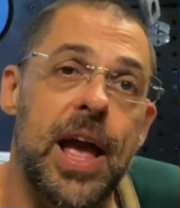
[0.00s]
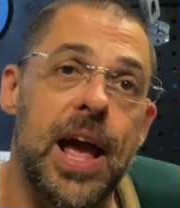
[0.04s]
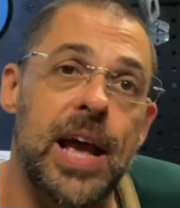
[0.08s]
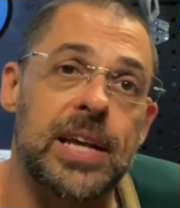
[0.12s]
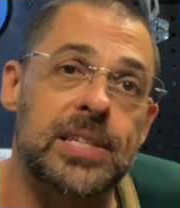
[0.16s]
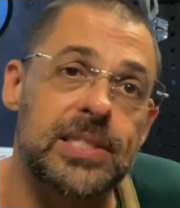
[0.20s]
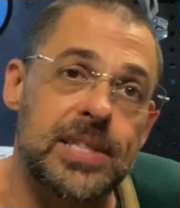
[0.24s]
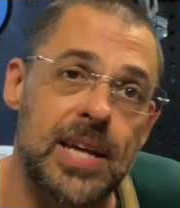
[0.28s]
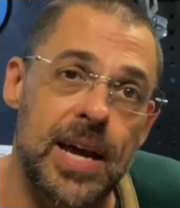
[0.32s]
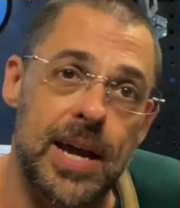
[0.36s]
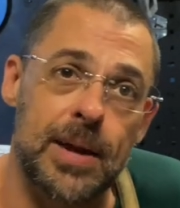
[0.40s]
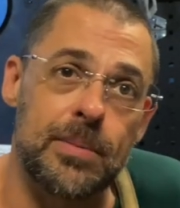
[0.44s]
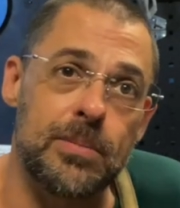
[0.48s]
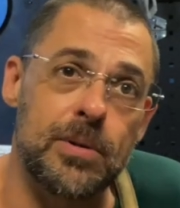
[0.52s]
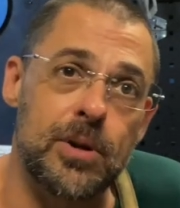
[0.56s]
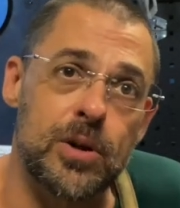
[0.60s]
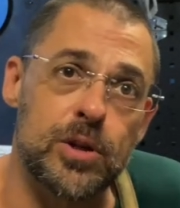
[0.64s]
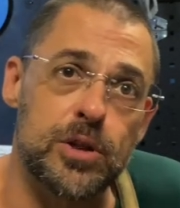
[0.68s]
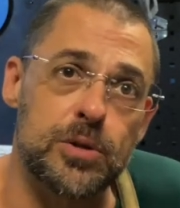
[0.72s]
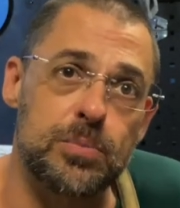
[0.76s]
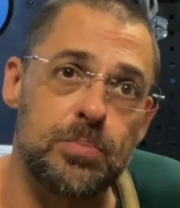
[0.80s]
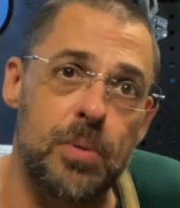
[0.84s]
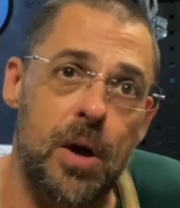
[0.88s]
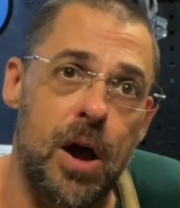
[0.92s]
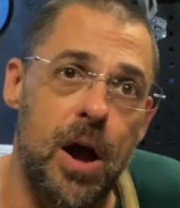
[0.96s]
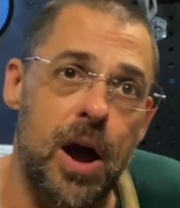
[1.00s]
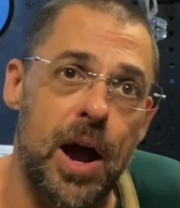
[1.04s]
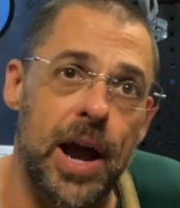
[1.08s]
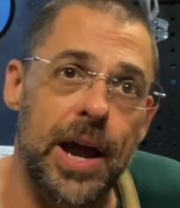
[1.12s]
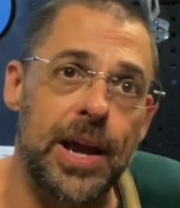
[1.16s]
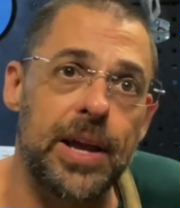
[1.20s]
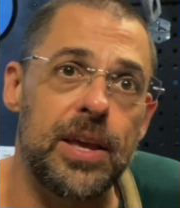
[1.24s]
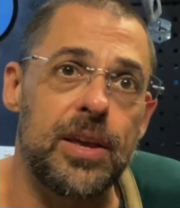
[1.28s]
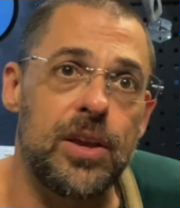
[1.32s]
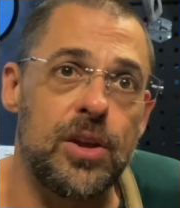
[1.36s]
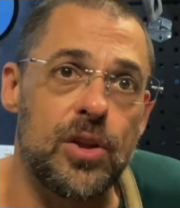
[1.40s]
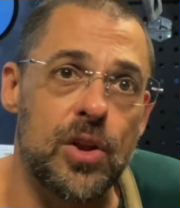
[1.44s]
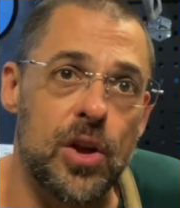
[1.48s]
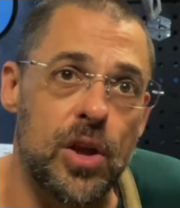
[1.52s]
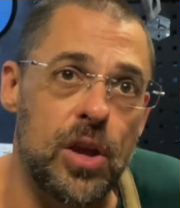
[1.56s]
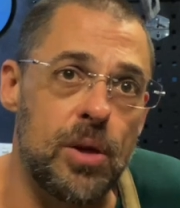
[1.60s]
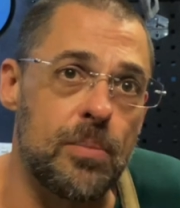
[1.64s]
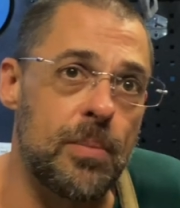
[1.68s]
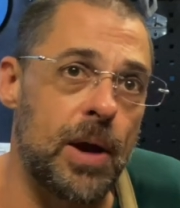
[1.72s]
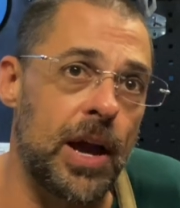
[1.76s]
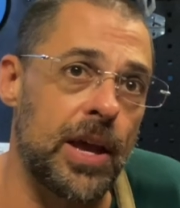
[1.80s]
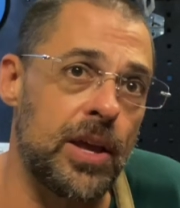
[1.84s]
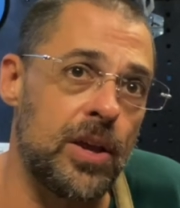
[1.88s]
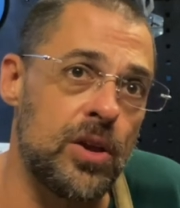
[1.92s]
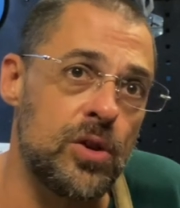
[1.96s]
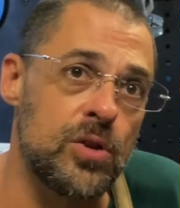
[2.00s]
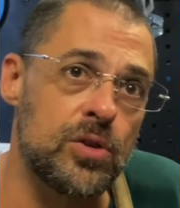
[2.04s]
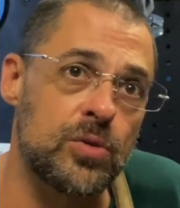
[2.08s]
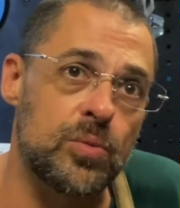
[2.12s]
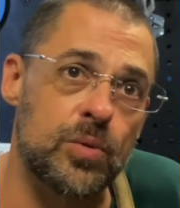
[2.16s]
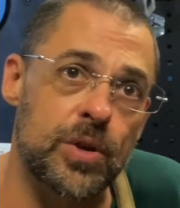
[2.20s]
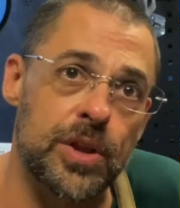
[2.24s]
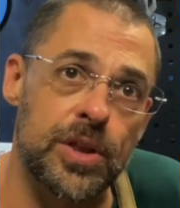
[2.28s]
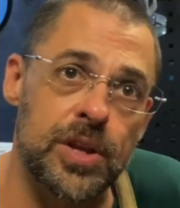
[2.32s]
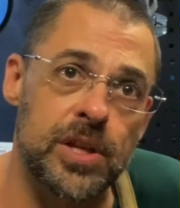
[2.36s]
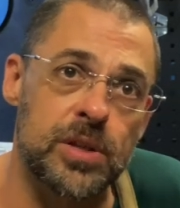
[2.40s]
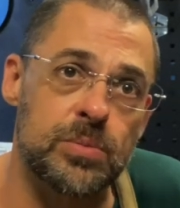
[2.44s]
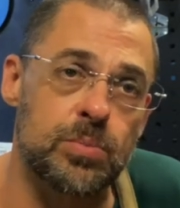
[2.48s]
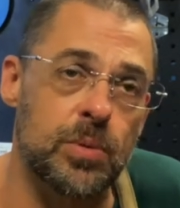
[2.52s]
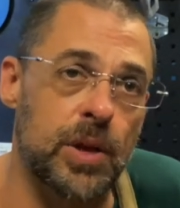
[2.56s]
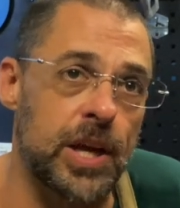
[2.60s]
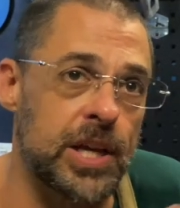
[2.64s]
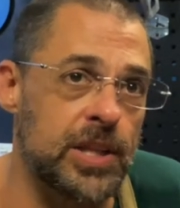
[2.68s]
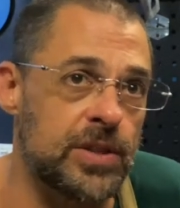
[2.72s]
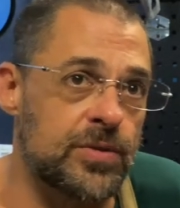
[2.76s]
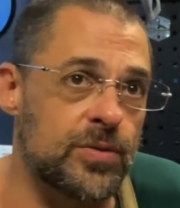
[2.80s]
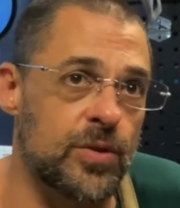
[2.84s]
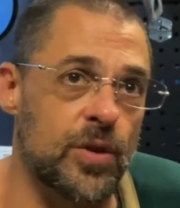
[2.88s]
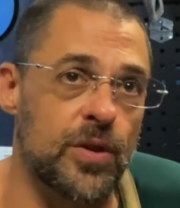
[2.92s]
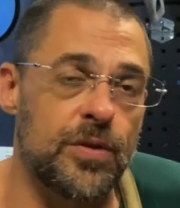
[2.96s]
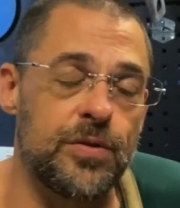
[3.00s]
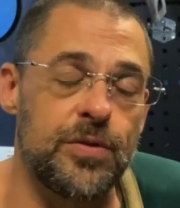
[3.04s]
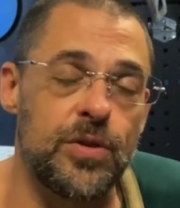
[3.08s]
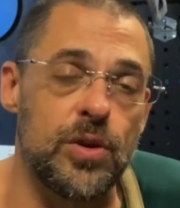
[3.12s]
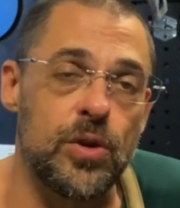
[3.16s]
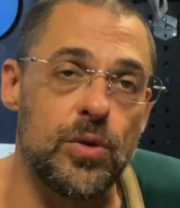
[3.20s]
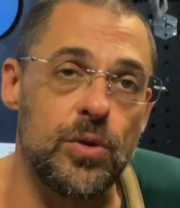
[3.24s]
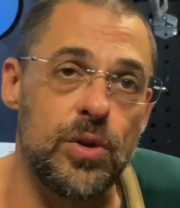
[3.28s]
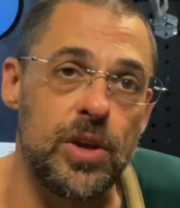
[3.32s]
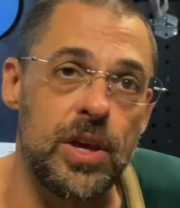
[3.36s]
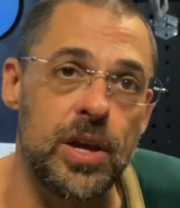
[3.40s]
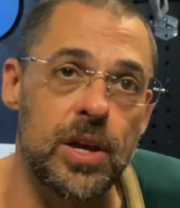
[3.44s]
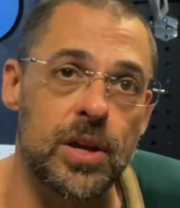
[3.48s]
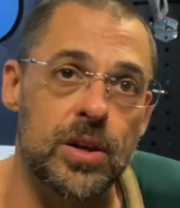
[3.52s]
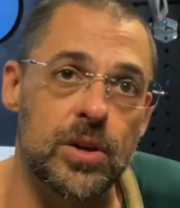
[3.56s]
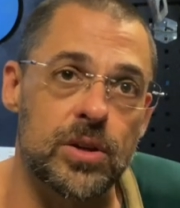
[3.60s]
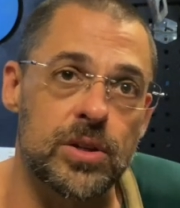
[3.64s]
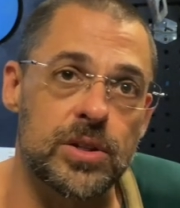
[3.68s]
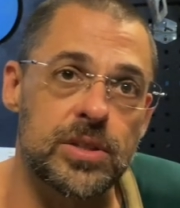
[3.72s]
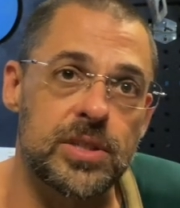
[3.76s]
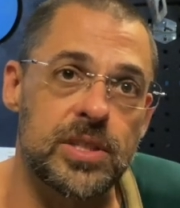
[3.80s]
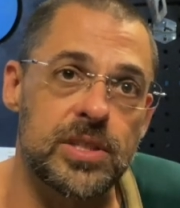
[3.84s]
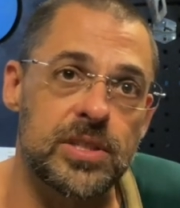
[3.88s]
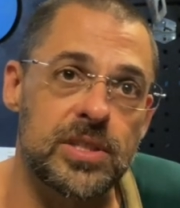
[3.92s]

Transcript: As time goes by, you might use one of these blades for a few years.